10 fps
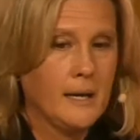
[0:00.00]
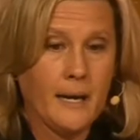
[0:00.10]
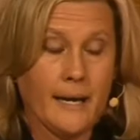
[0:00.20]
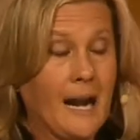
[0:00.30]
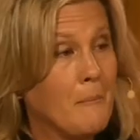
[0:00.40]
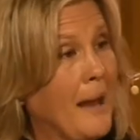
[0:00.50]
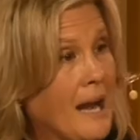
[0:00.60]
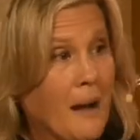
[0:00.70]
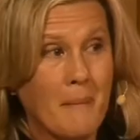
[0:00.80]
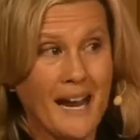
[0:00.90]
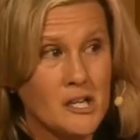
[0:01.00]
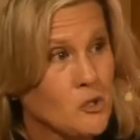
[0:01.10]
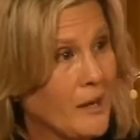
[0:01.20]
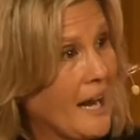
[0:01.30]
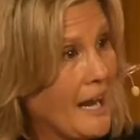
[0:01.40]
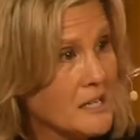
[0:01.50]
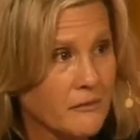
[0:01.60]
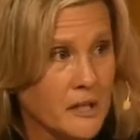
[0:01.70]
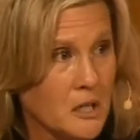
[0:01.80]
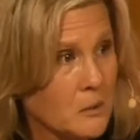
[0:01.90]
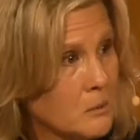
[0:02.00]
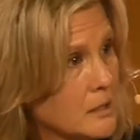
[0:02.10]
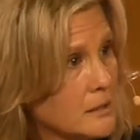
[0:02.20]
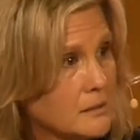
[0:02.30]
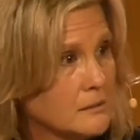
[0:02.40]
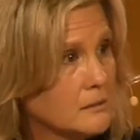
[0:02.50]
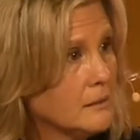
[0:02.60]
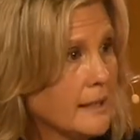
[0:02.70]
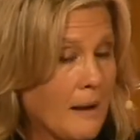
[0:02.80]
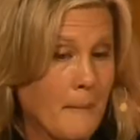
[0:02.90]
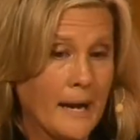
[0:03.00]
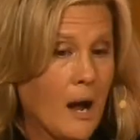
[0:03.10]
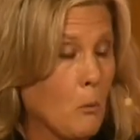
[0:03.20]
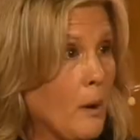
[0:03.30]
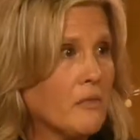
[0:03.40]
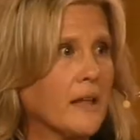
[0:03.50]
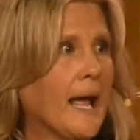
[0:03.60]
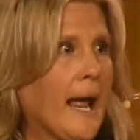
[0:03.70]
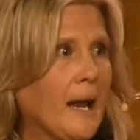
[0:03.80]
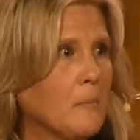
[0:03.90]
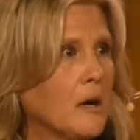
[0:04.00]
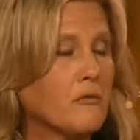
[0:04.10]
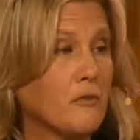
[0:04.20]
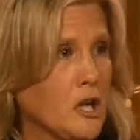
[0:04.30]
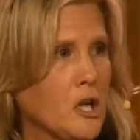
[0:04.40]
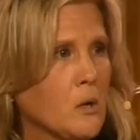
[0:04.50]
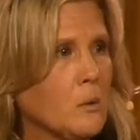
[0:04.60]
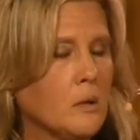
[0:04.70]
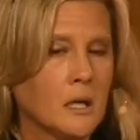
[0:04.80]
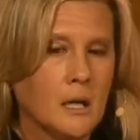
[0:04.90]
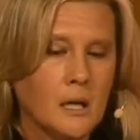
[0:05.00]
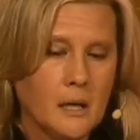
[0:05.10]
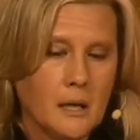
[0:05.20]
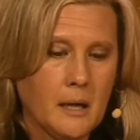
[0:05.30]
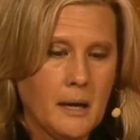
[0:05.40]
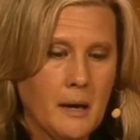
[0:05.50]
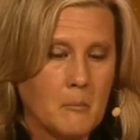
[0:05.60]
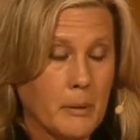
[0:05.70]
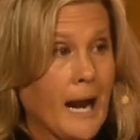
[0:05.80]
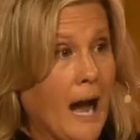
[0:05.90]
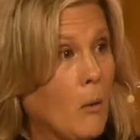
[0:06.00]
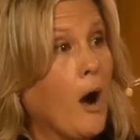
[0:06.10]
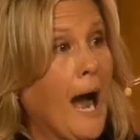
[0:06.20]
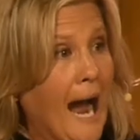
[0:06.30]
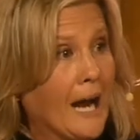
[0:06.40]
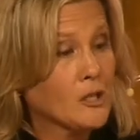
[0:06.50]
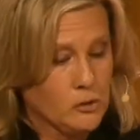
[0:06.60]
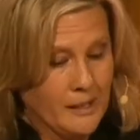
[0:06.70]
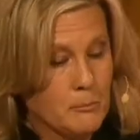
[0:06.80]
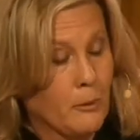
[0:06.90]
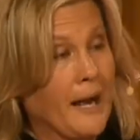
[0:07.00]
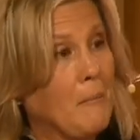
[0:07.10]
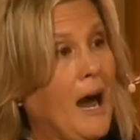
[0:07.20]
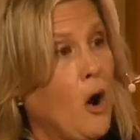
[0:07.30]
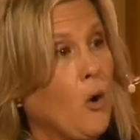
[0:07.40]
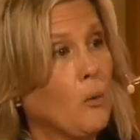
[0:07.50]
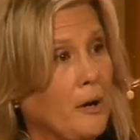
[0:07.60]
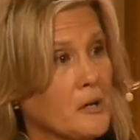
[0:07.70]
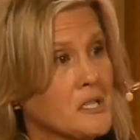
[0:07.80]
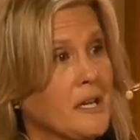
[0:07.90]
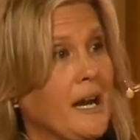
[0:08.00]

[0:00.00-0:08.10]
And I may not make straight A's for you, and I may not win the game for you, but I will actually bring my whole person.